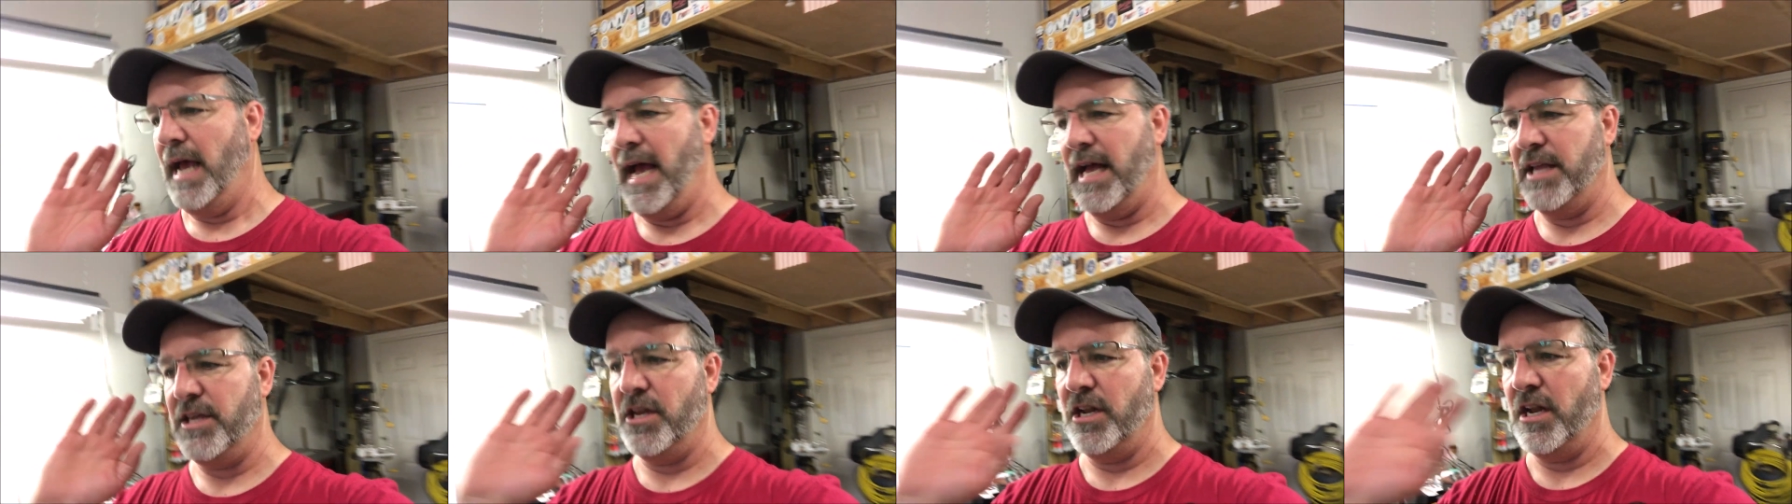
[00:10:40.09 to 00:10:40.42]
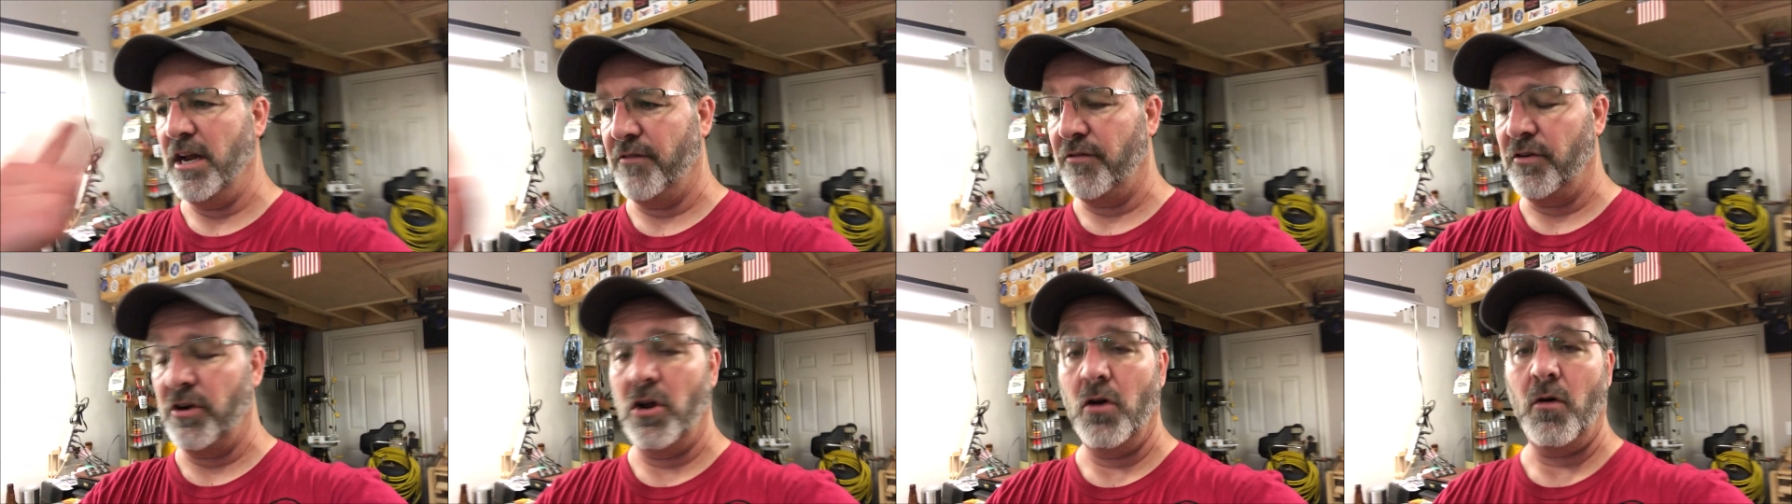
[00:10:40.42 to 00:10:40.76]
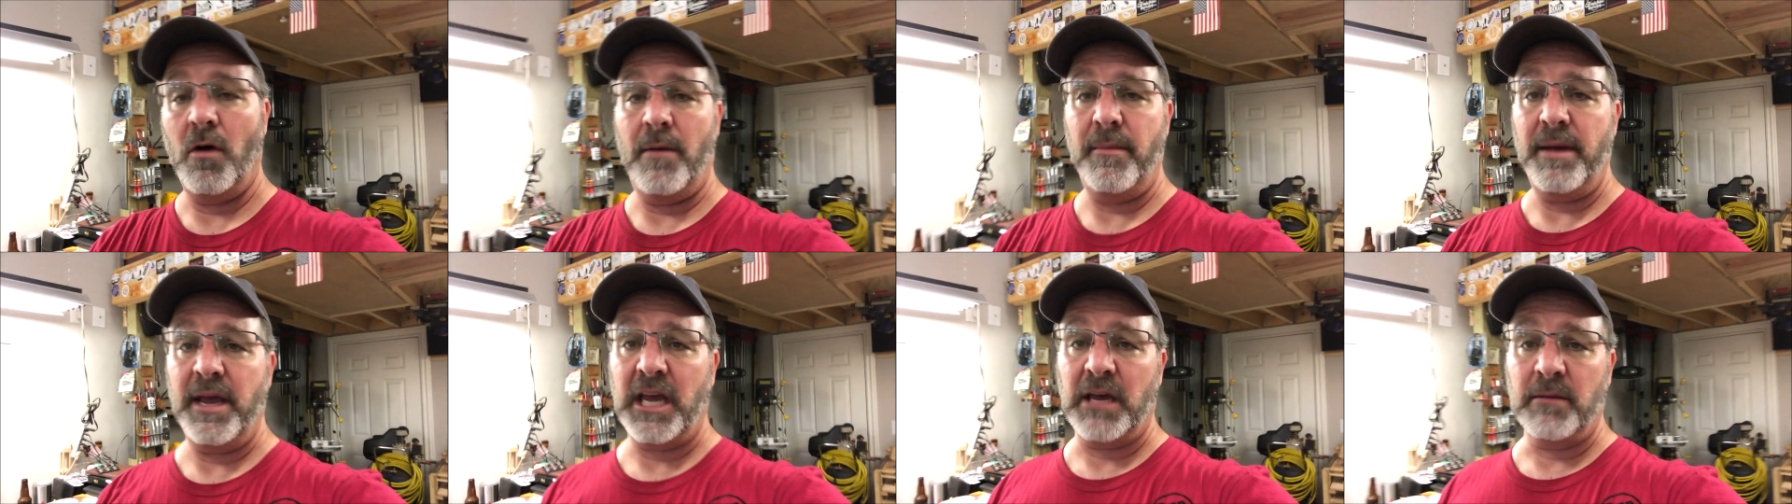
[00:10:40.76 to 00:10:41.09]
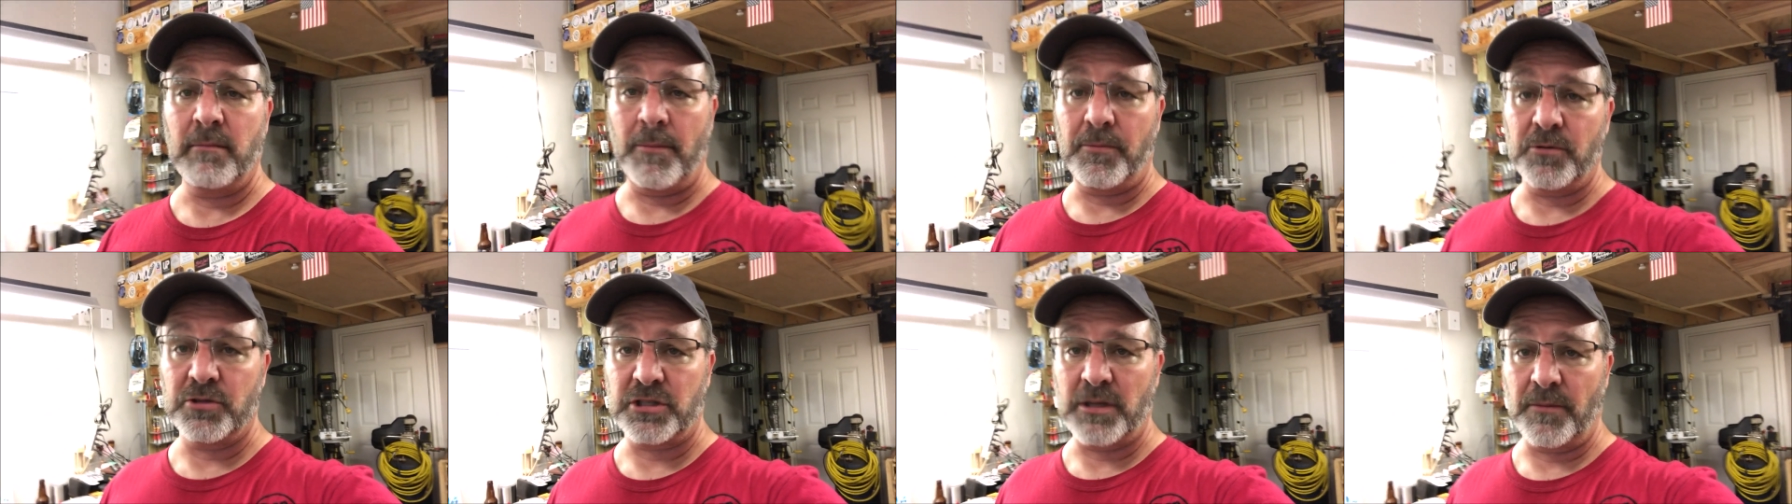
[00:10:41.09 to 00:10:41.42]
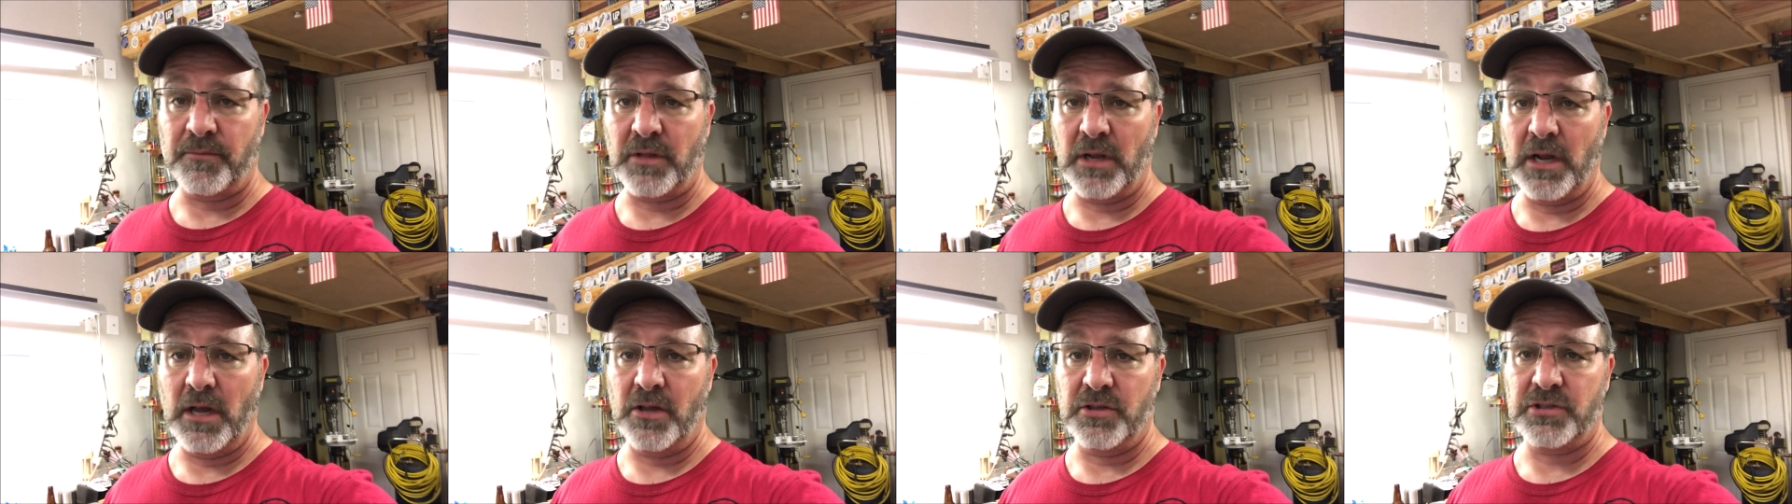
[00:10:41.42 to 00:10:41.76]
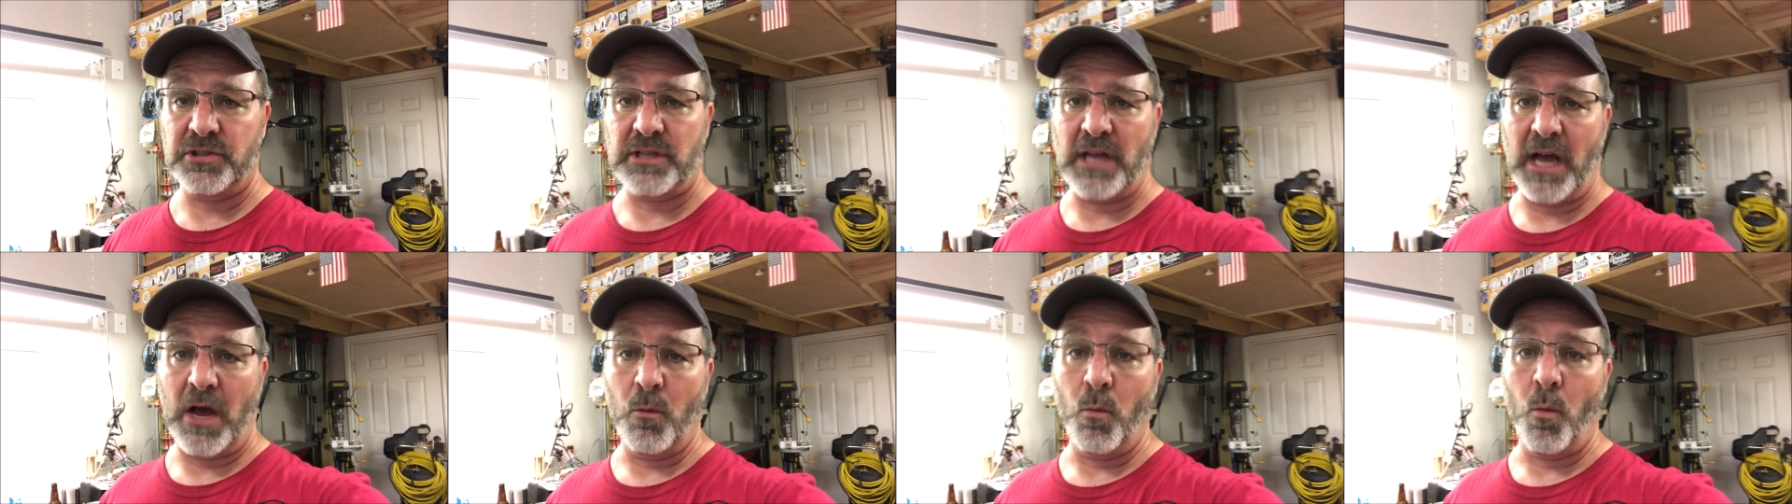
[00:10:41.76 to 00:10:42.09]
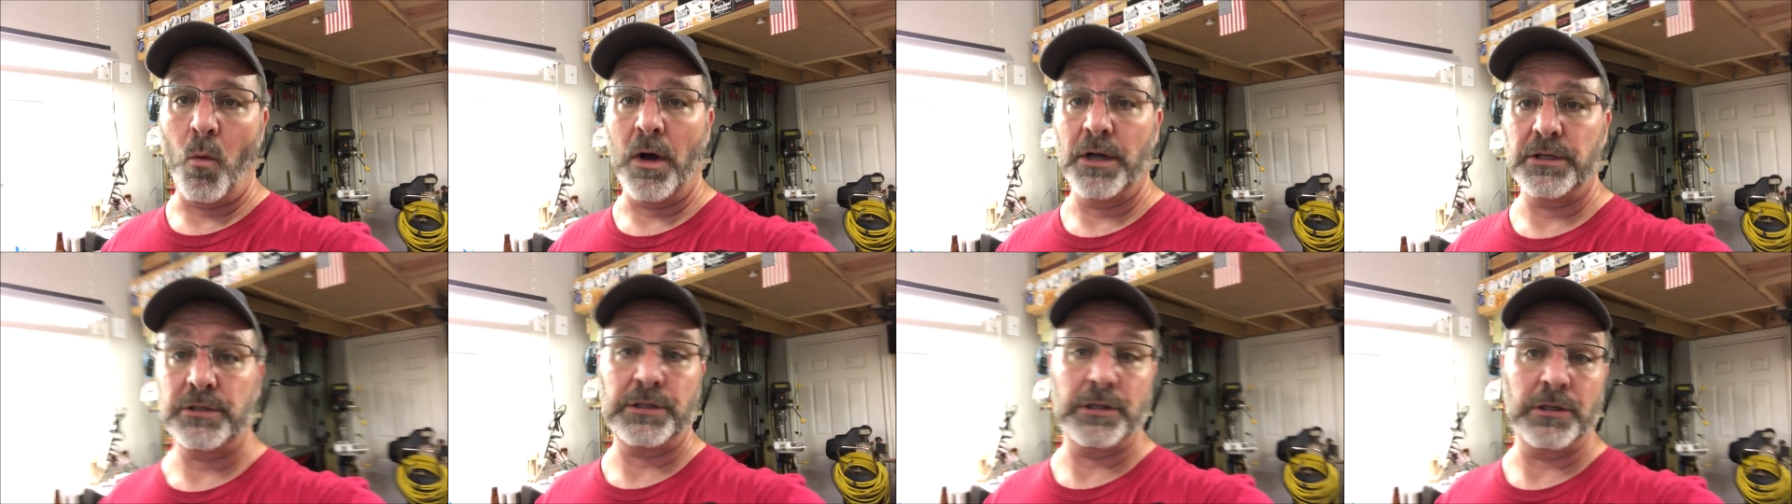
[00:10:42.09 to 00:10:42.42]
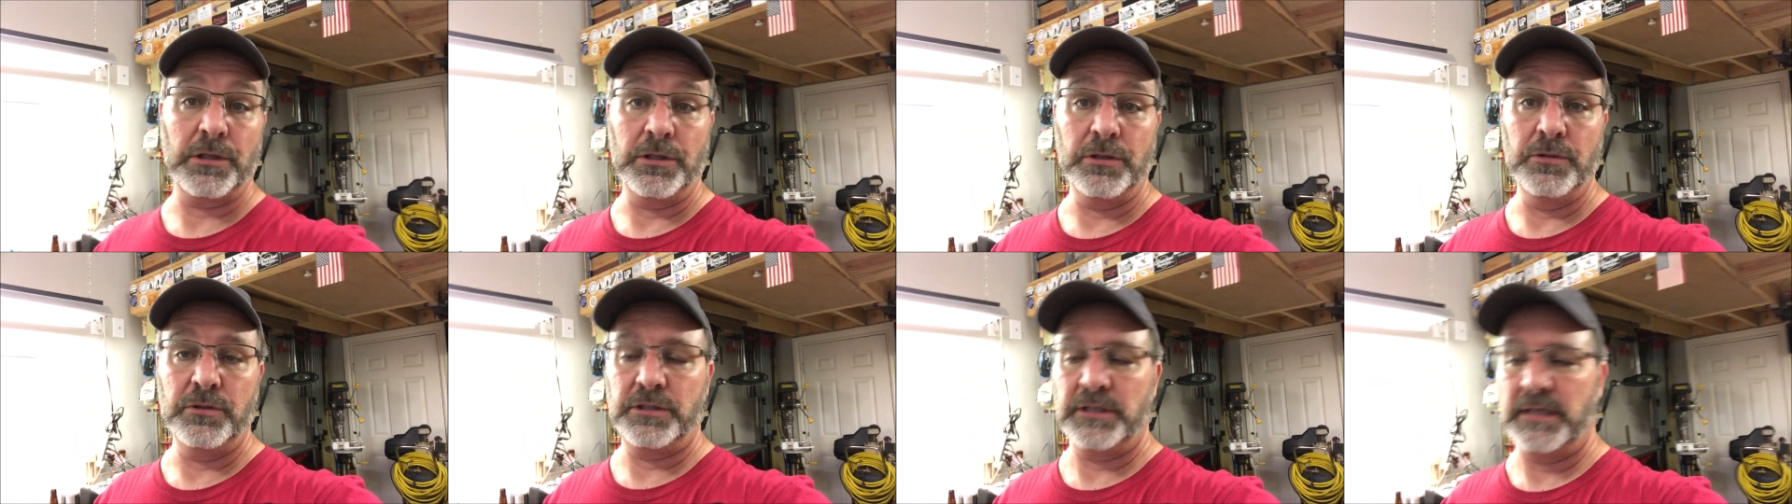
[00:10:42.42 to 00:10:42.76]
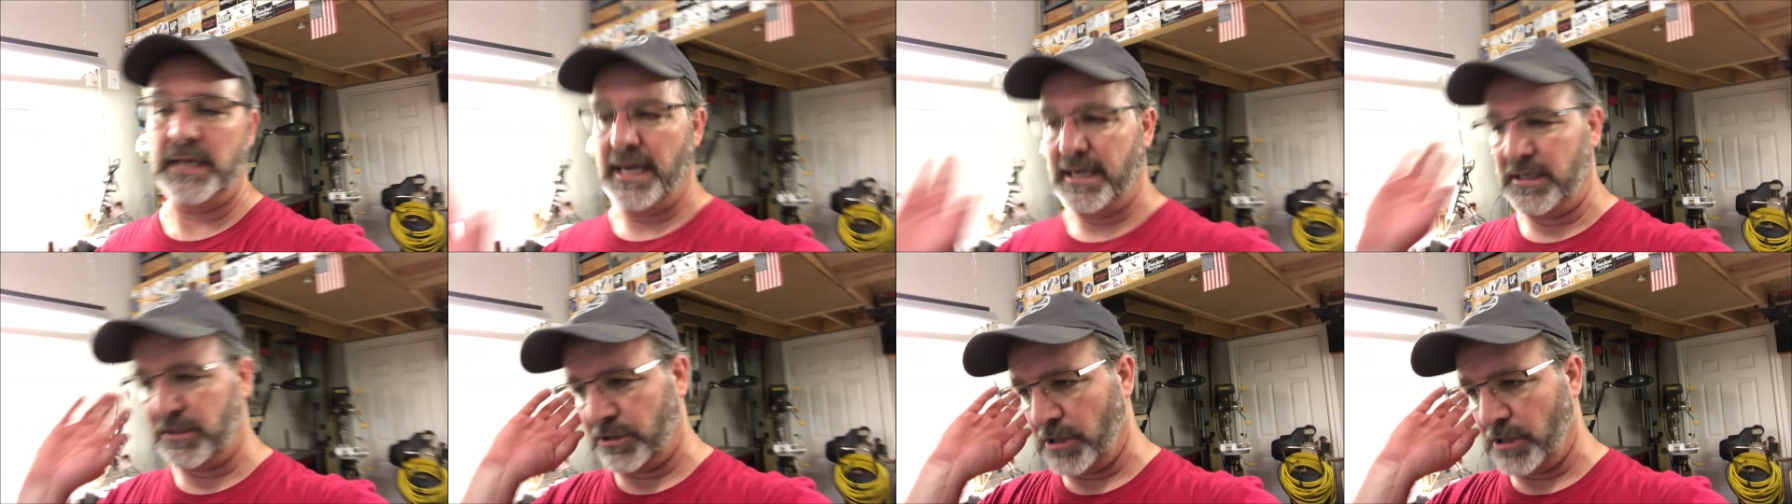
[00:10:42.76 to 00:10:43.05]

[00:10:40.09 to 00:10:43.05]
And you never know, I may come up with something else I want to glue today.